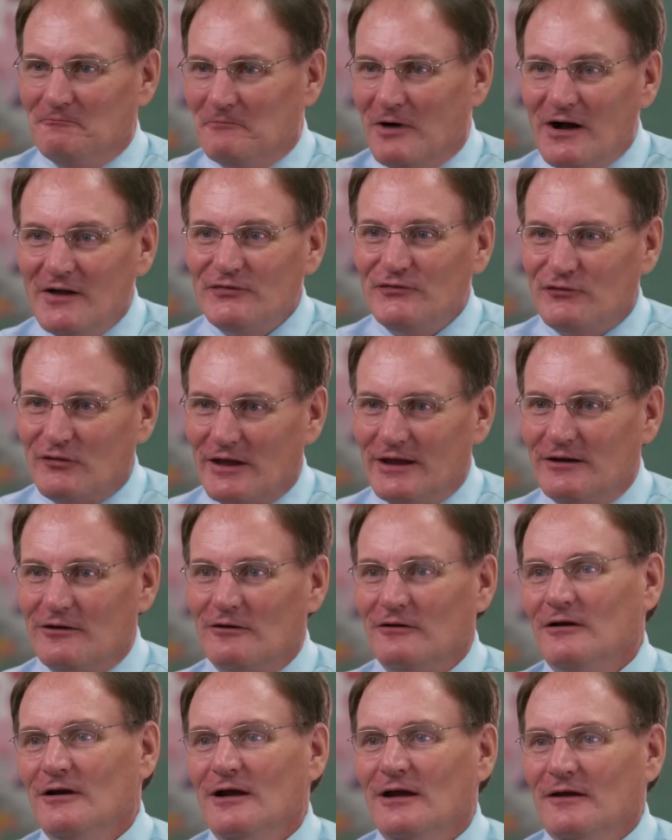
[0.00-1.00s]
Months
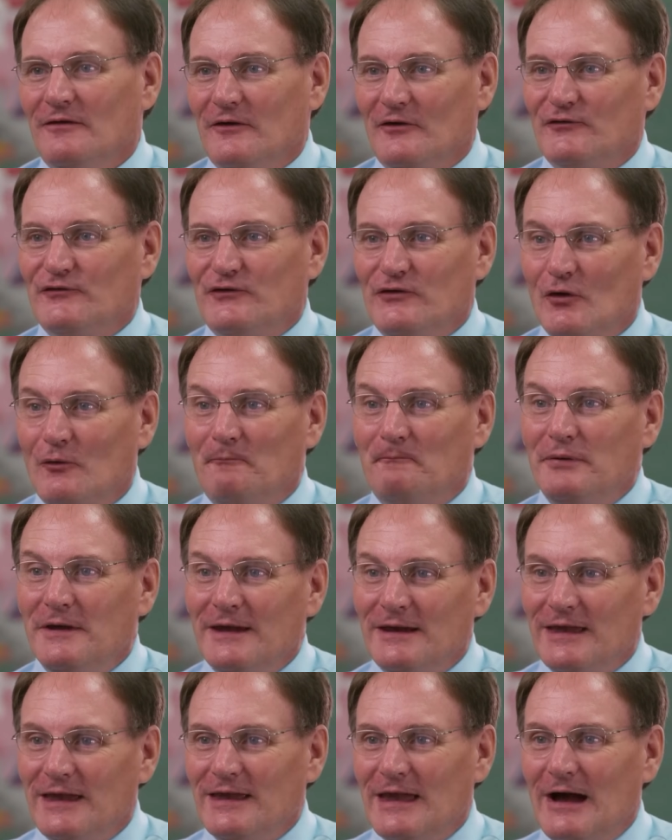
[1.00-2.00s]
later, they're still
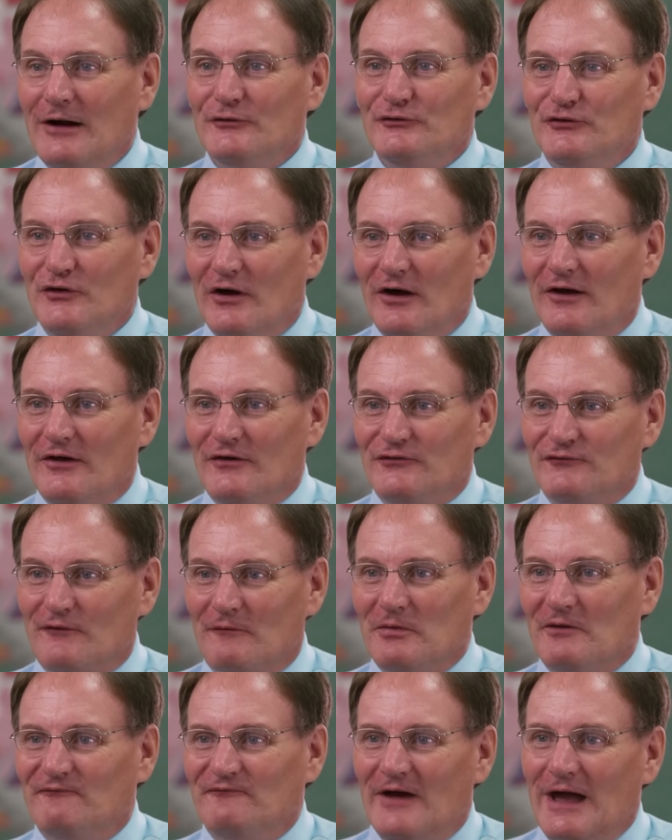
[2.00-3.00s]
picking out dust
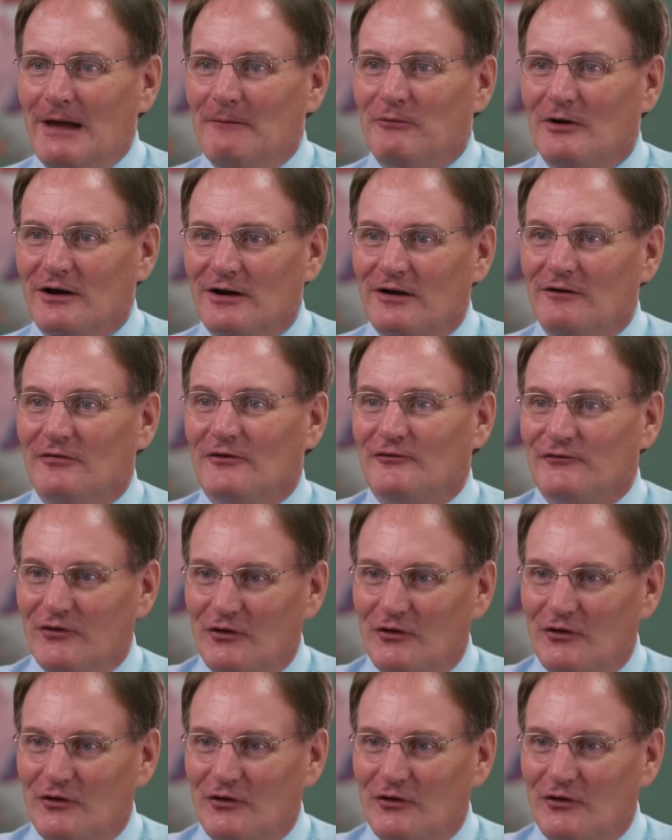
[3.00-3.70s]
from the fabric of their